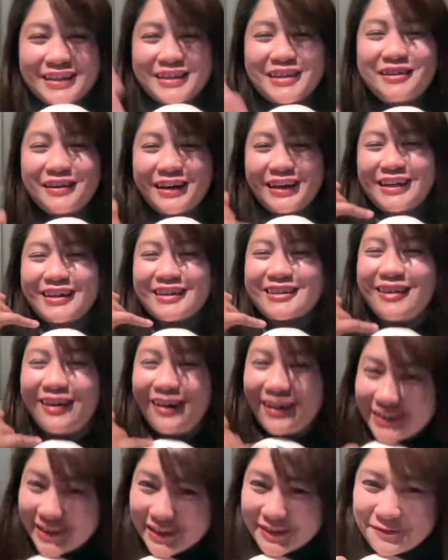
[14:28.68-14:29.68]
want to
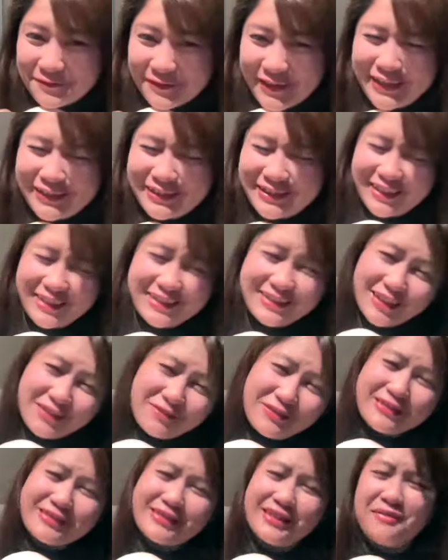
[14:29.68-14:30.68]
call your friend, like, they
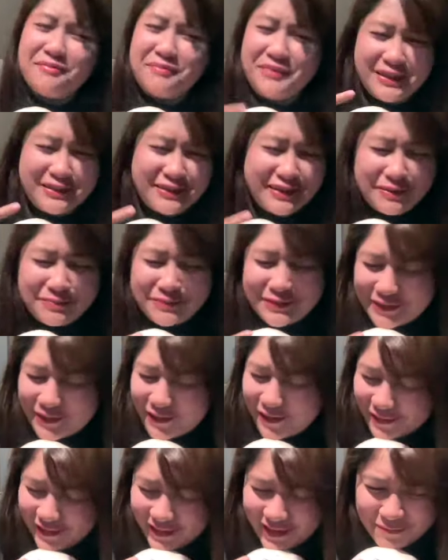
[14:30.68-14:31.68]
will say, Mira, I'm
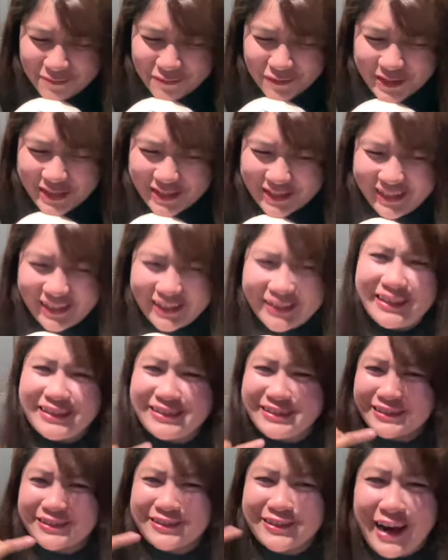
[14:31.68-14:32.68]
sorry, I'm working,
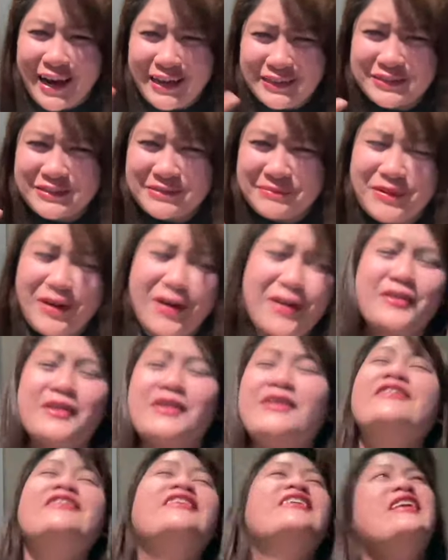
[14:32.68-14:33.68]
let's cry
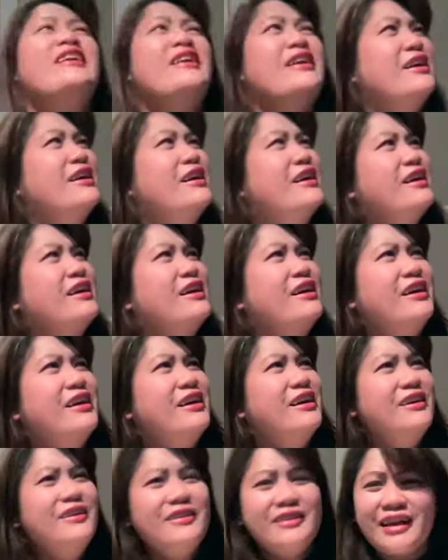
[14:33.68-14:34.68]
tomorrow.
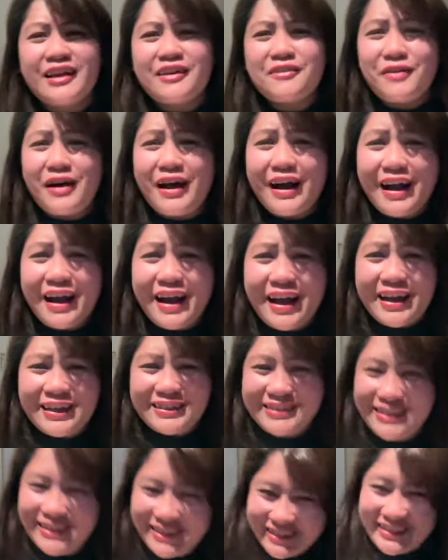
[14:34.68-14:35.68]
Like,
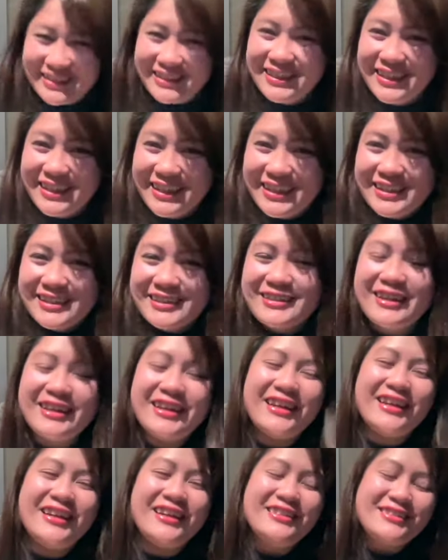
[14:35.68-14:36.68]
what?
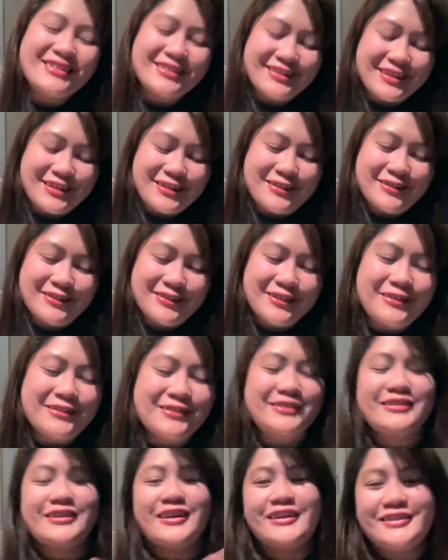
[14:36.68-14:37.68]
Right? So
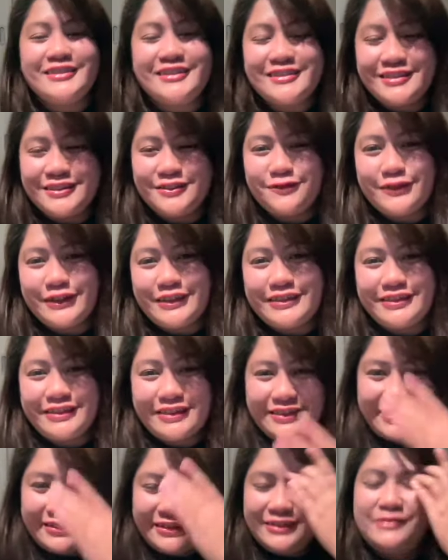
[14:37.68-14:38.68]
those are the
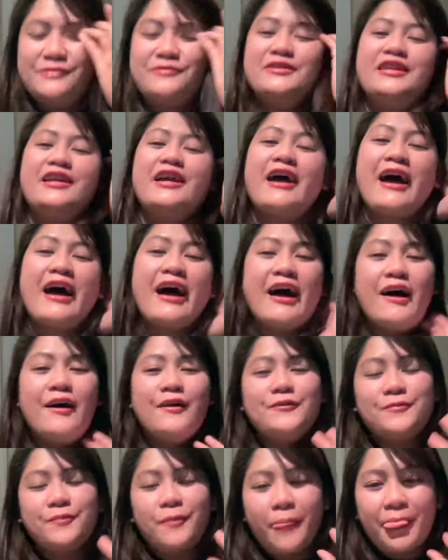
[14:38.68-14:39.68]
differences that we
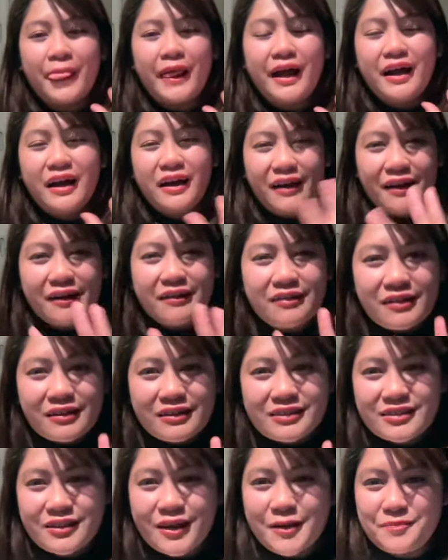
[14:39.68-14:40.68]
have.
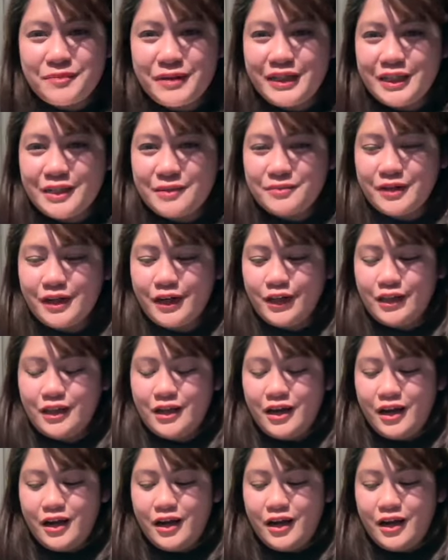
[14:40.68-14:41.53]
Others are minimal.